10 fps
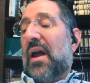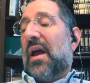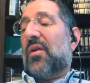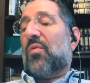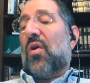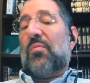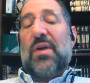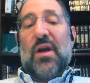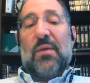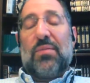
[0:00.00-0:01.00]
And there won't
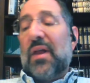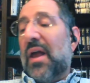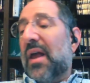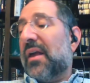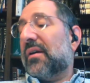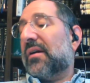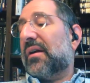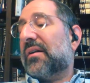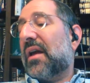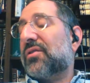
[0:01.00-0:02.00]
be a plague
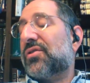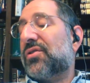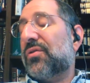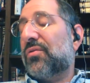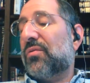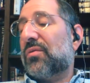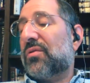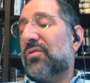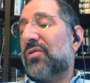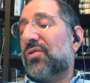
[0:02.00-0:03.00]
against you
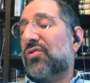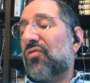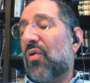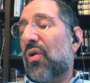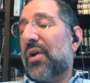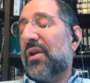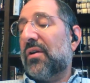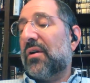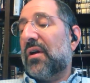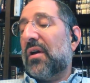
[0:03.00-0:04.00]
to
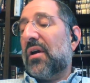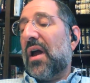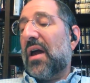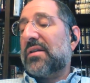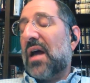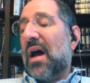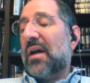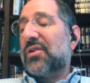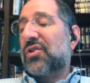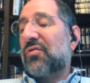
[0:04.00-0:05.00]
destroy, as
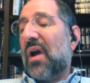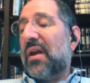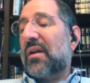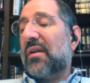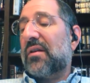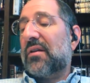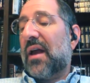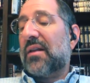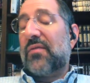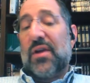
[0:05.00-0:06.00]
I strike in the
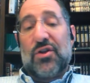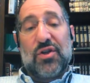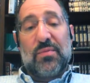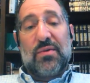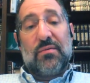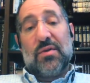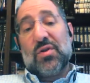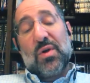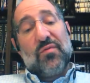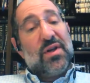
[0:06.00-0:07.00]
land of Egypt.
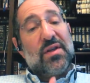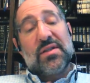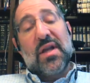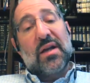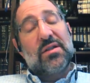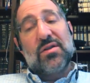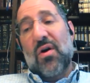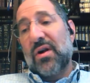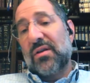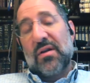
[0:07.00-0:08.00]
So when you read this text, it's
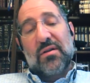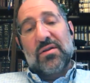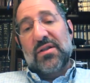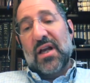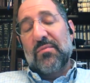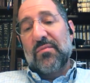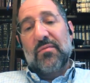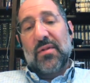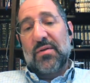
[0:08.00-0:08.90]
hard to understand.